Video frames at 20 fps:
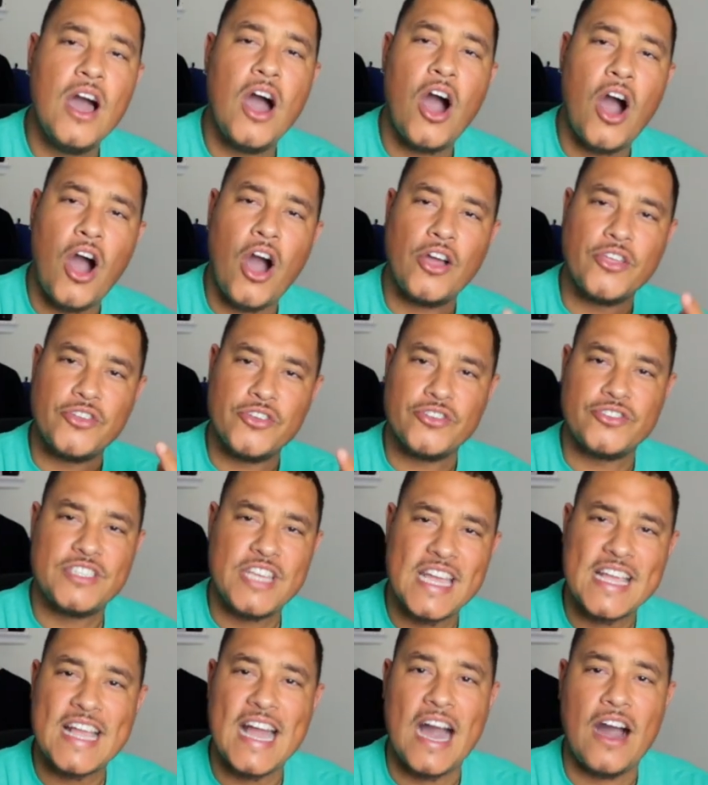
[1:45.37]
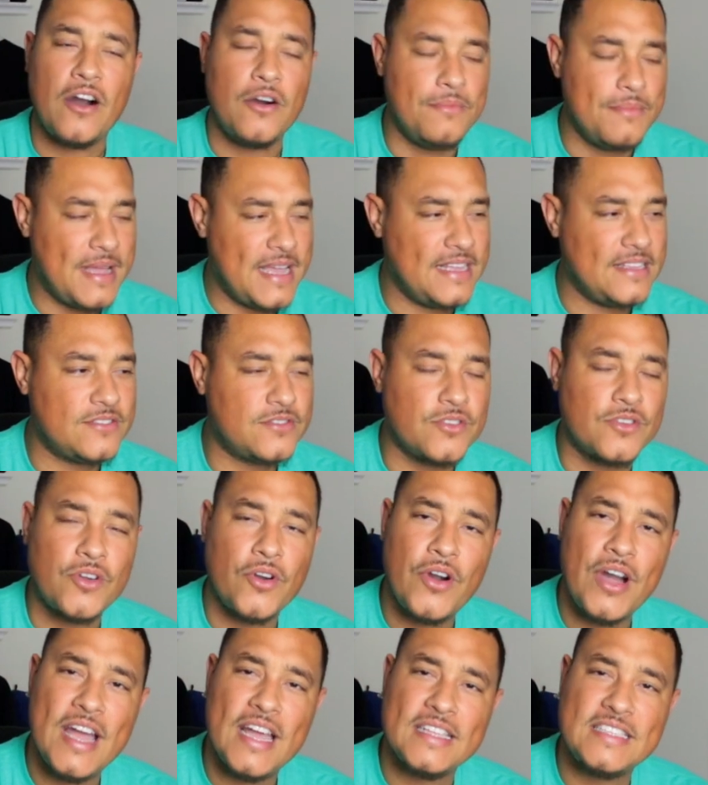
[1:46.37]
on your checkout, man. So
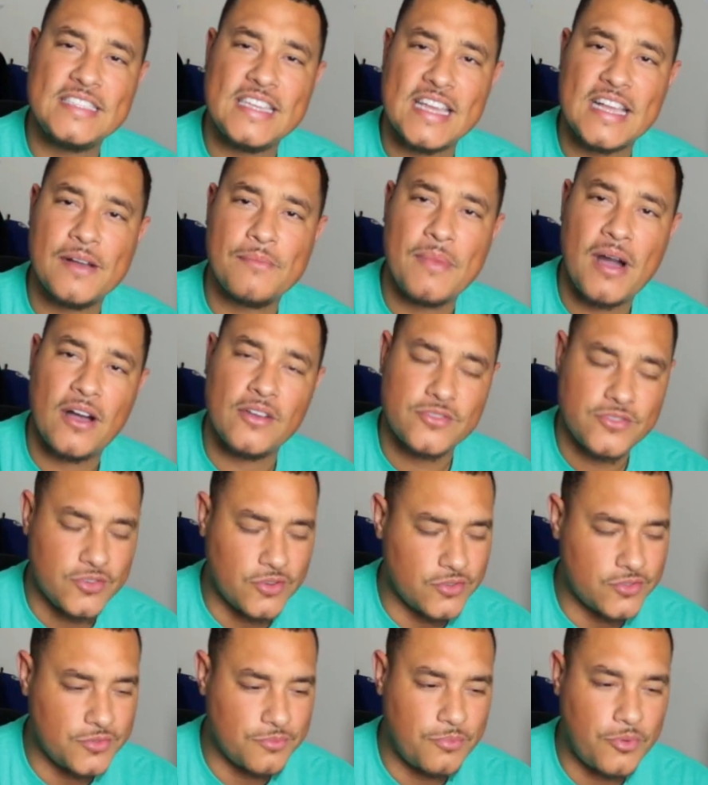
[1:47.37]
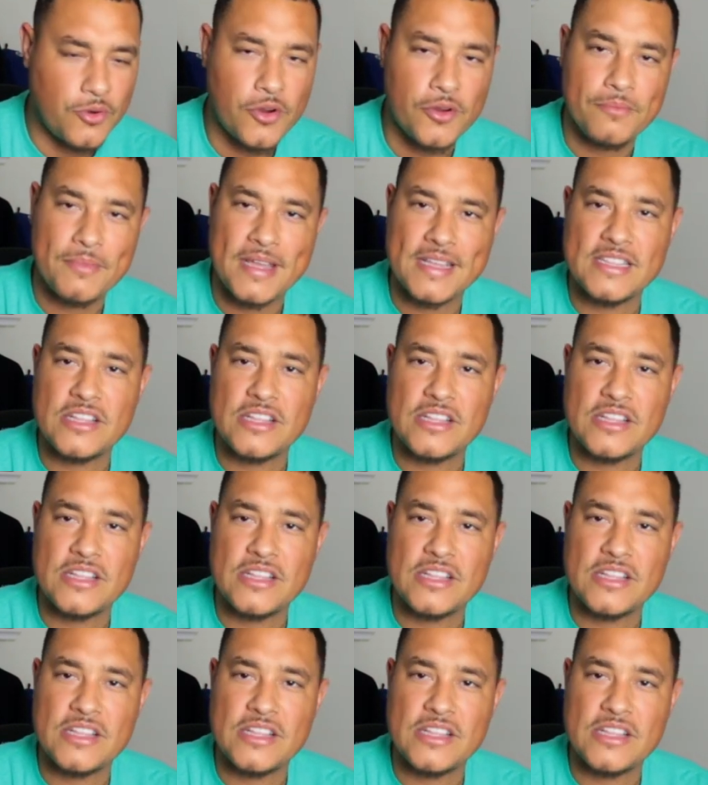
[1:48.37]
go ahead, check them out, show support, man.